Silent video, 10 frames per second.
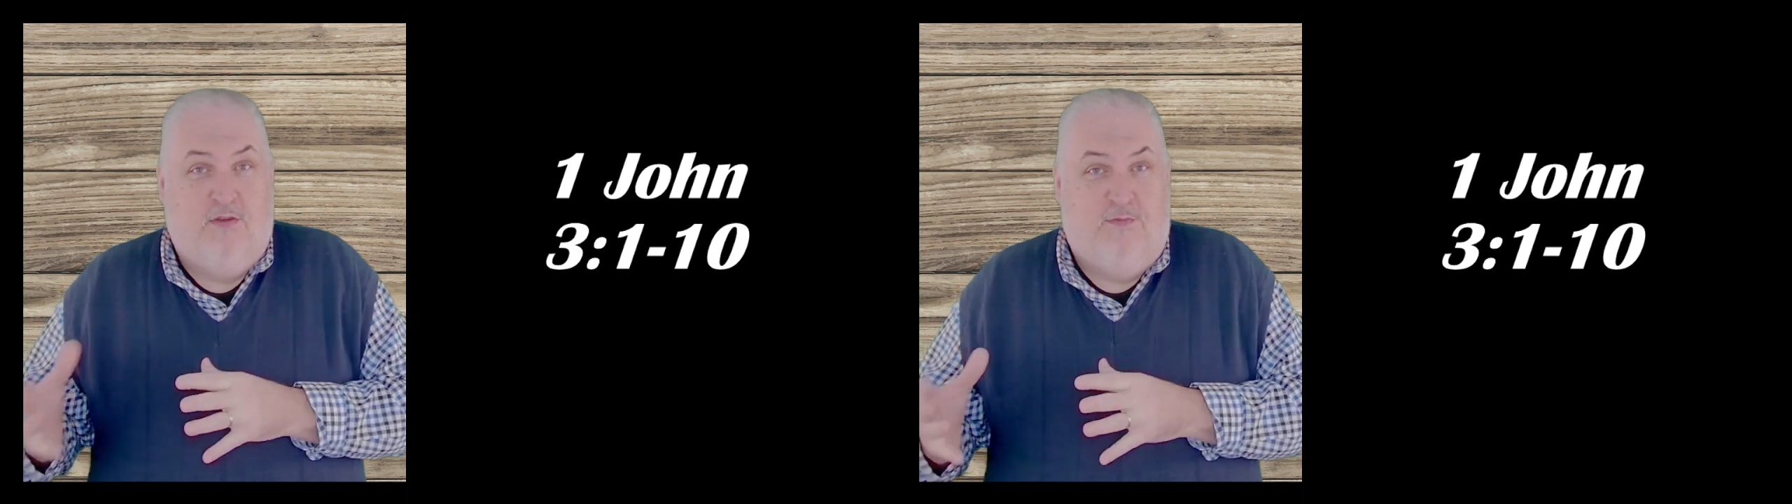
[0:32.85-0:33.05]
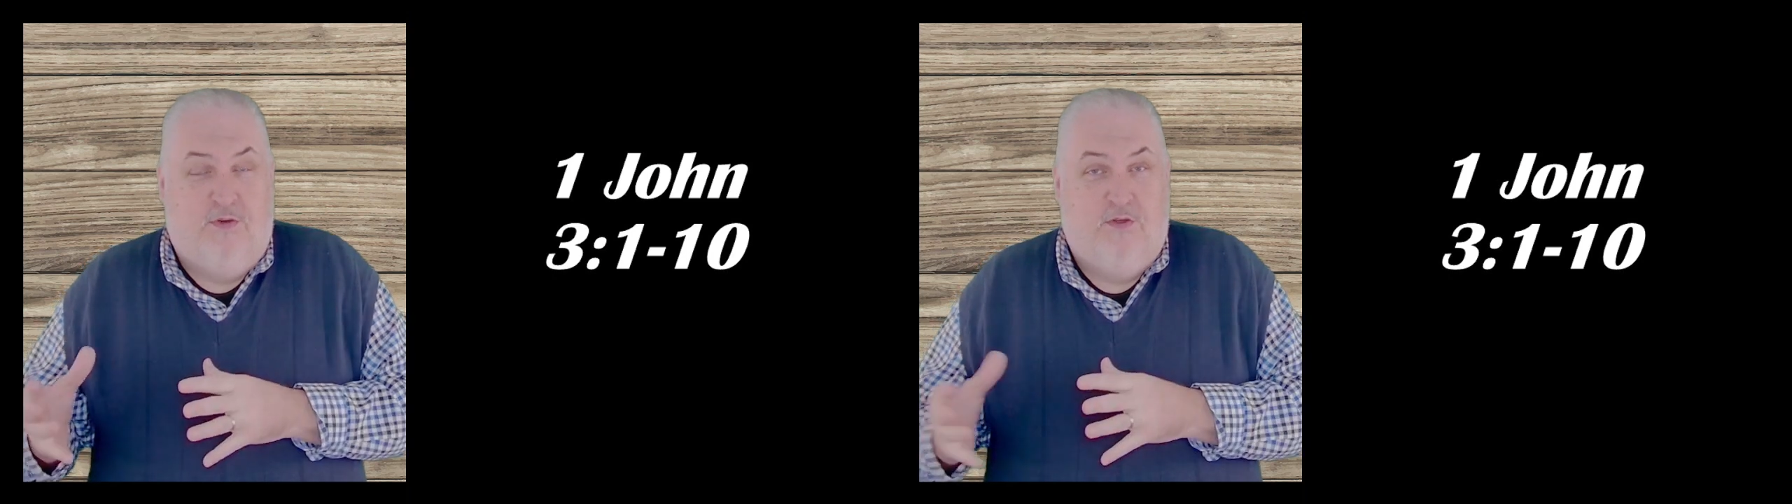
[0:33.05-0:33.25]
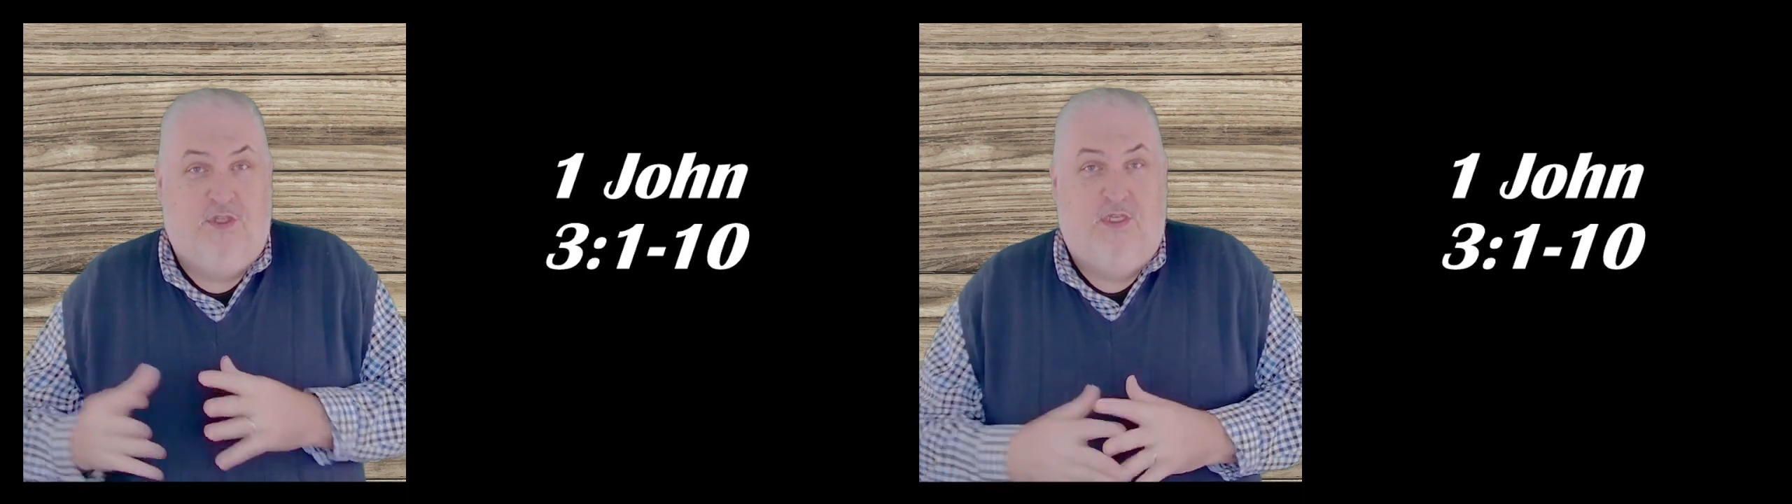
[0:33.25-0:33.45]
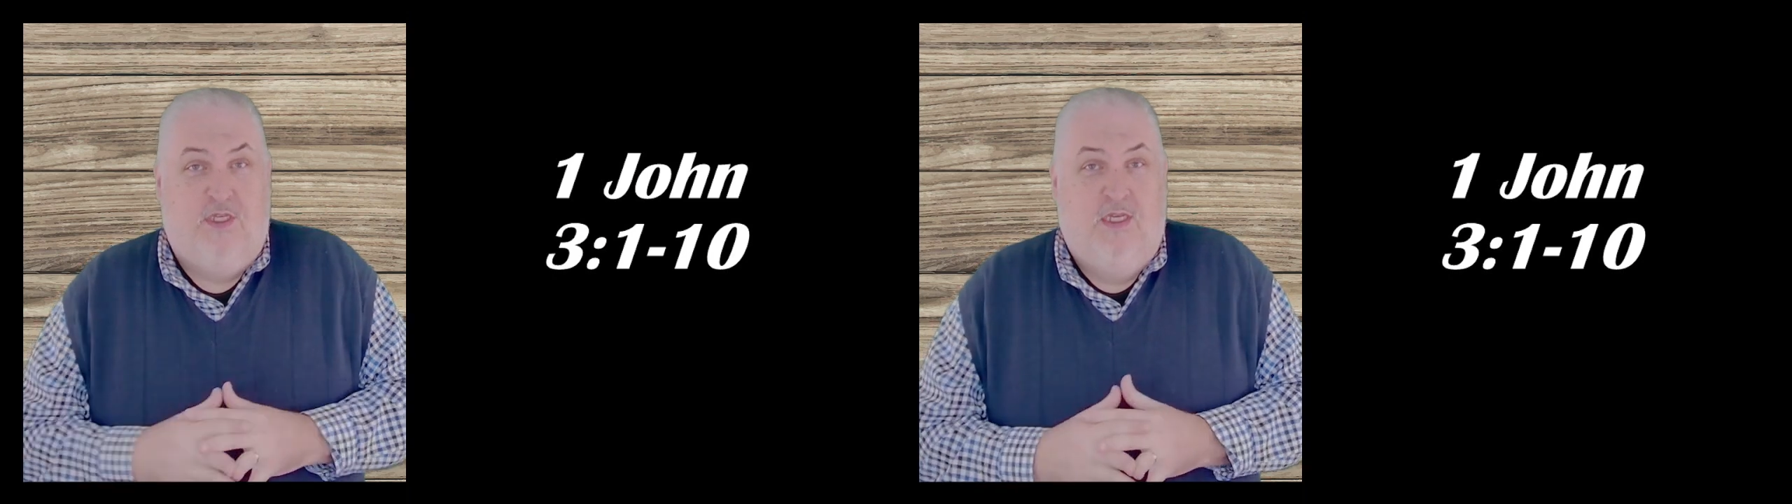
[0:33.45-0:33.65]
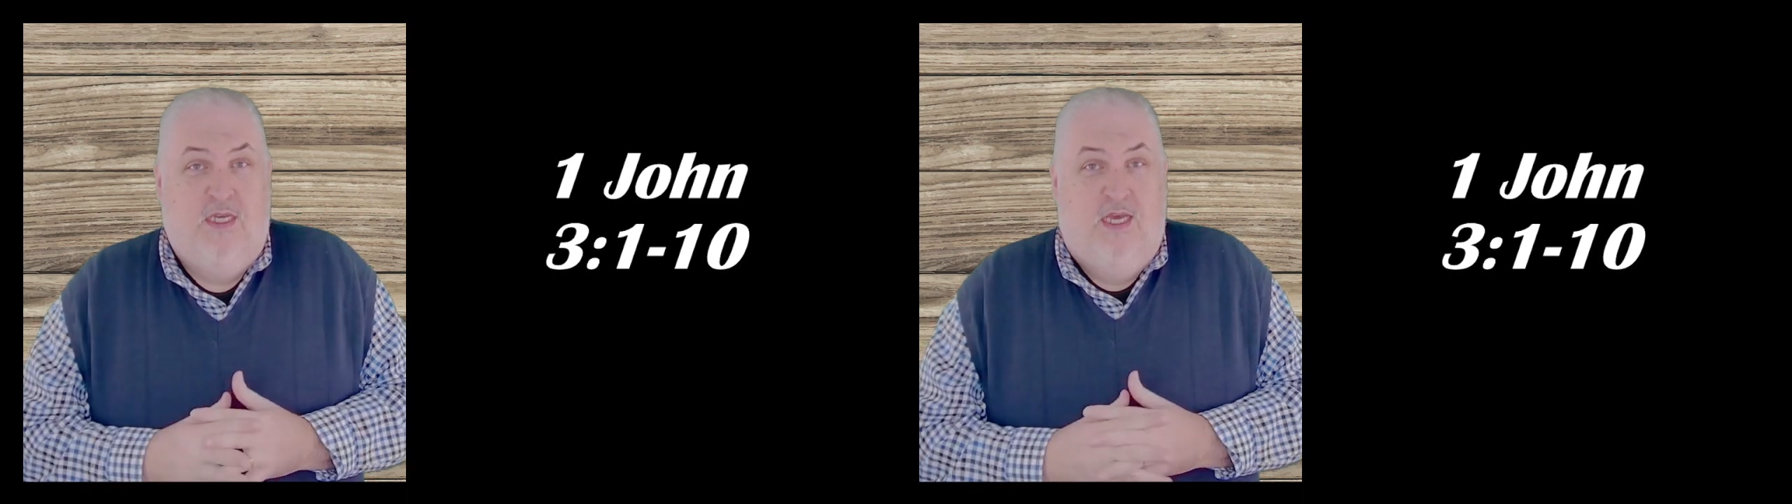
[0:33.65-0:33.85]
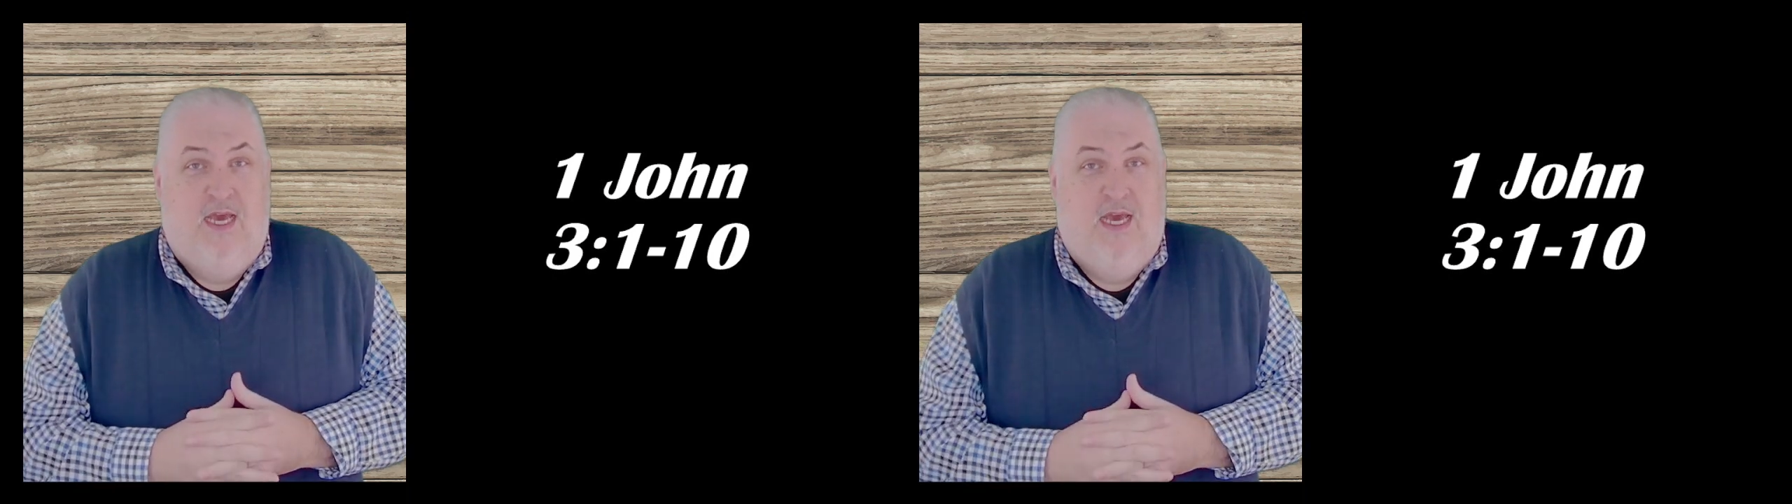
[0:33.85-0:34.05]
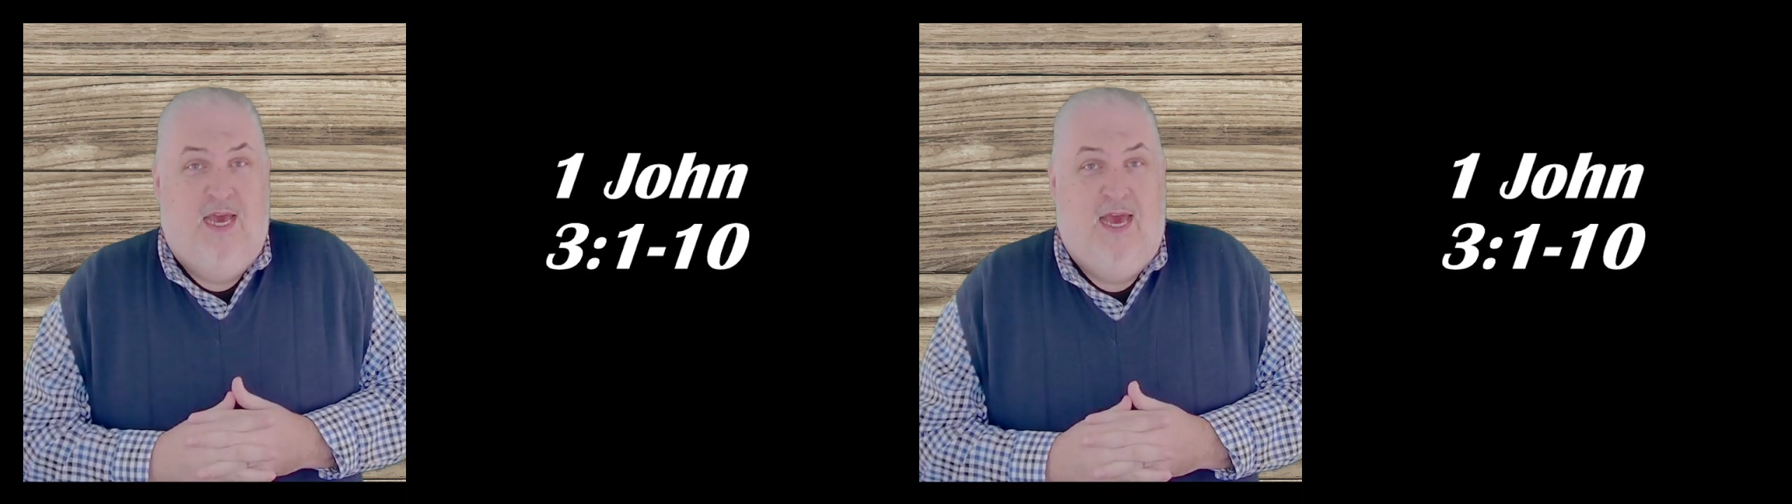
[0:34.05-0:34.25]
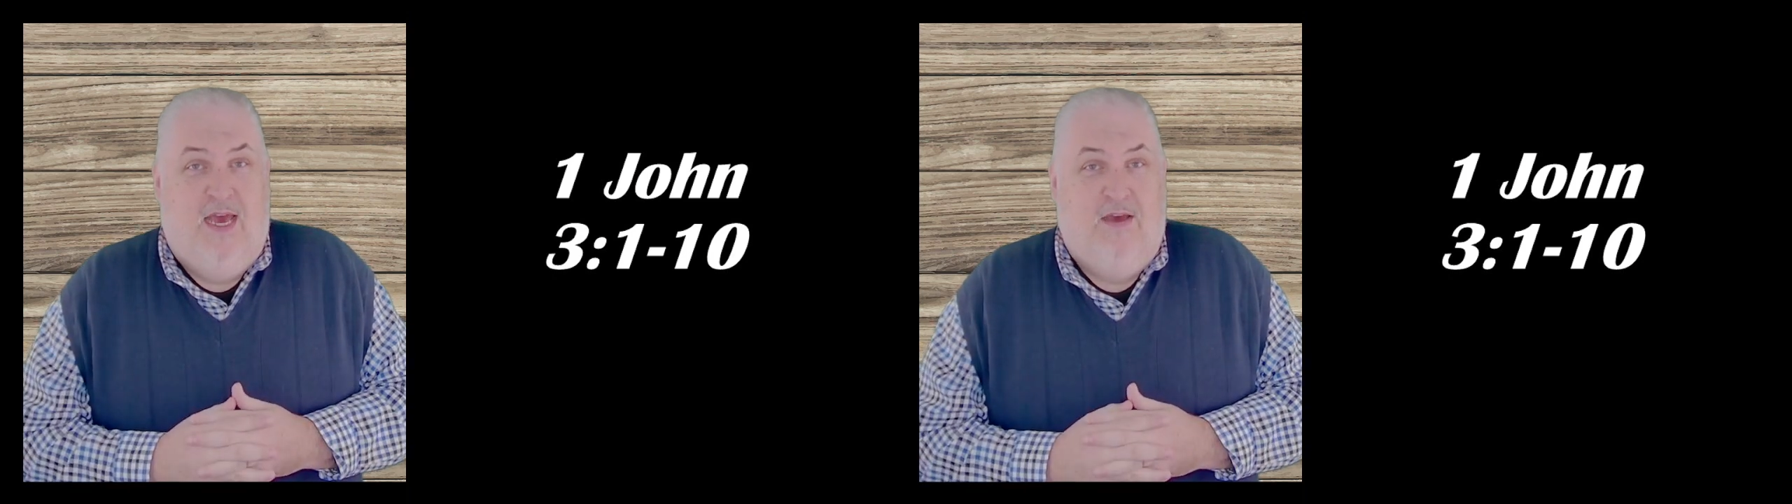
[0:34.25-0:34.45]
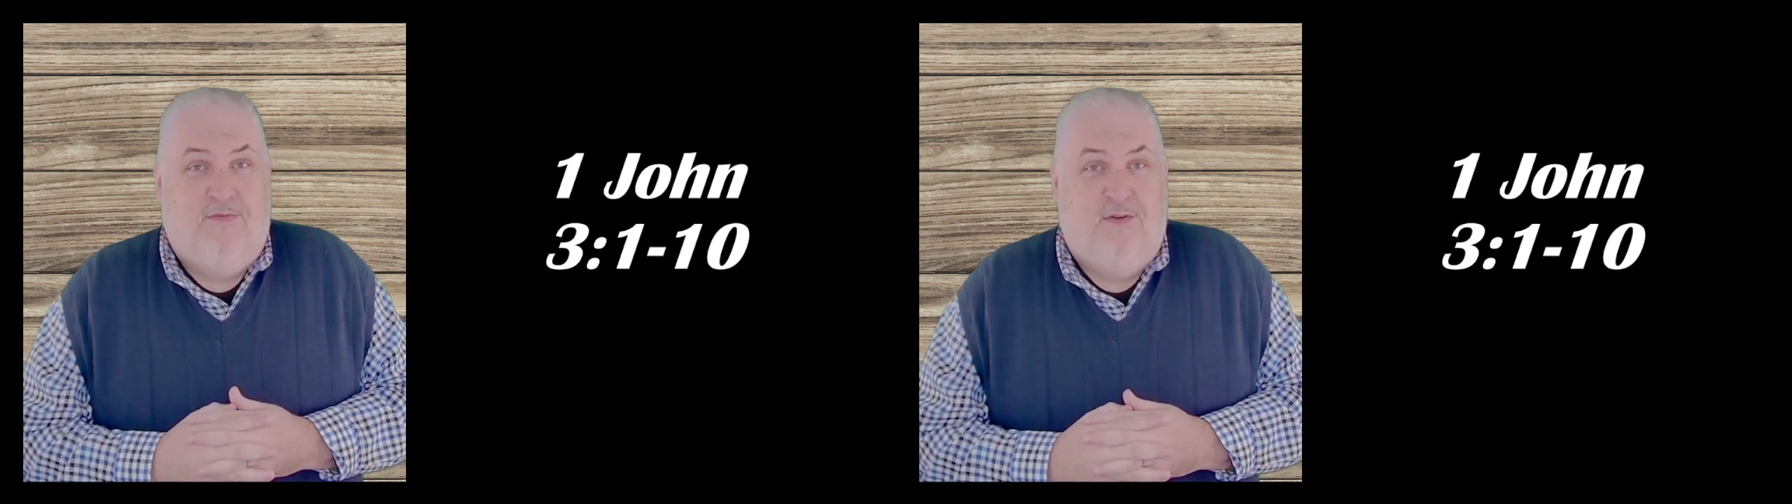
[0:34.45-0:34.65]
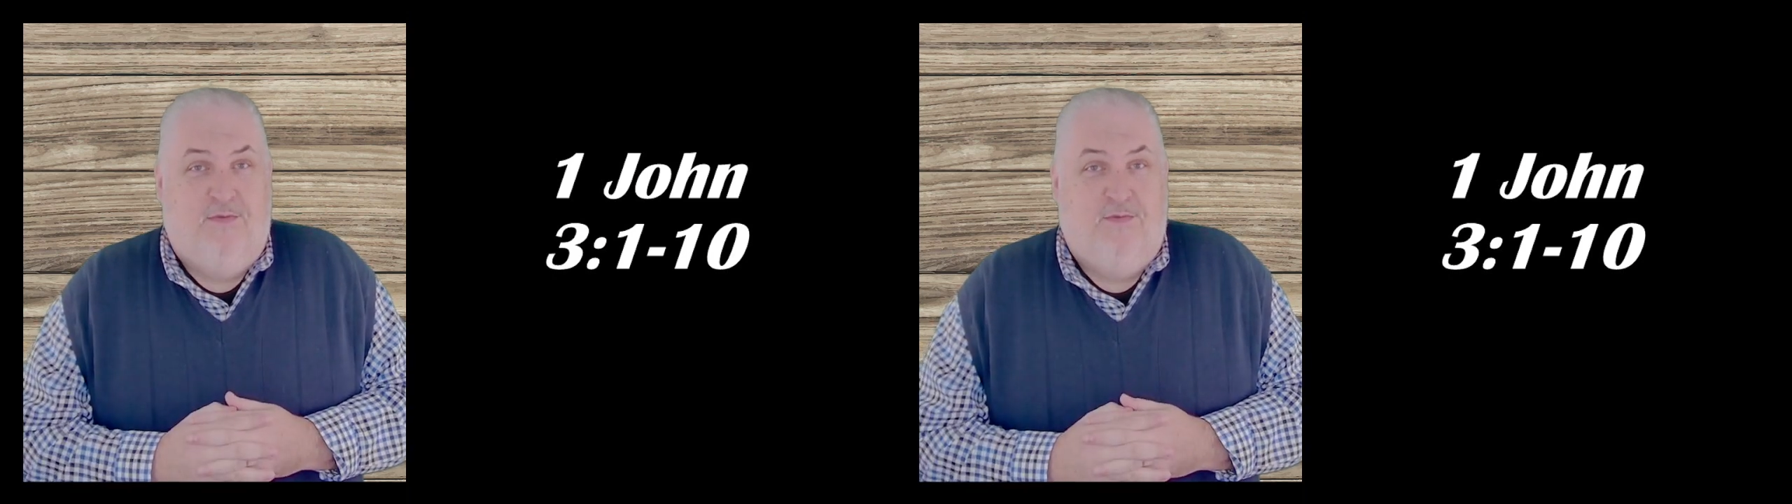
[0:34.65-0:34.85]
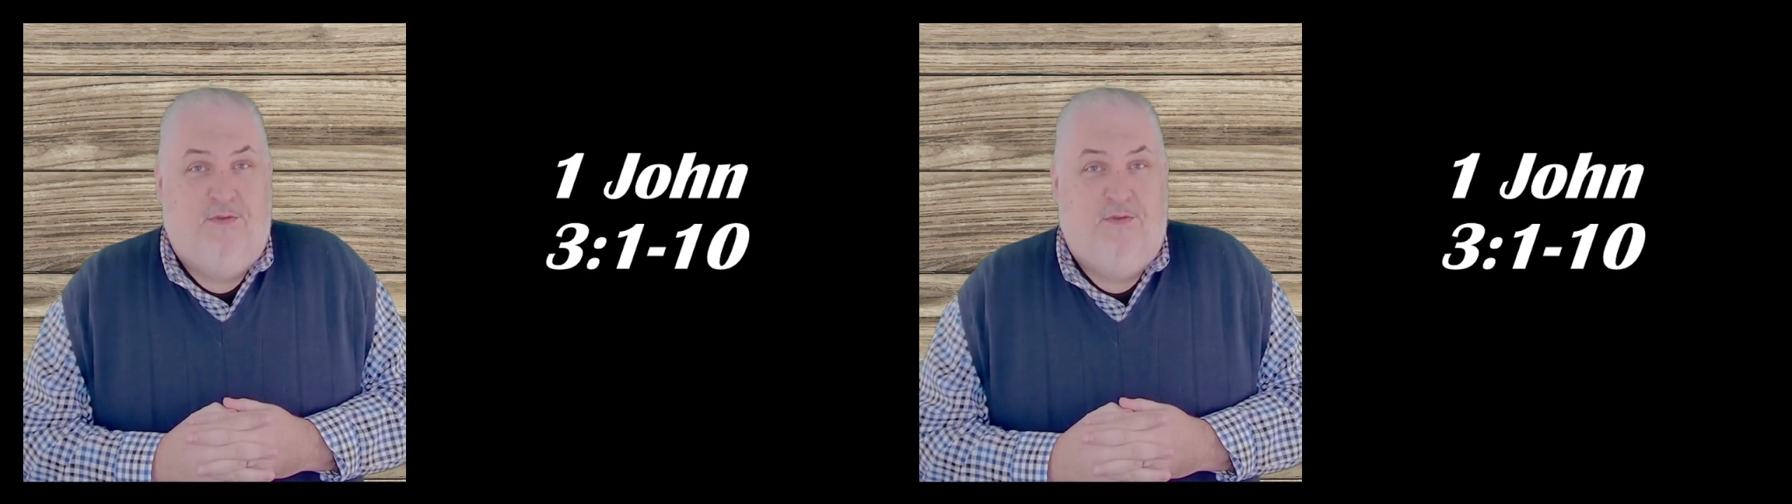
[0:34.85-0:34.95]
first uh, half of,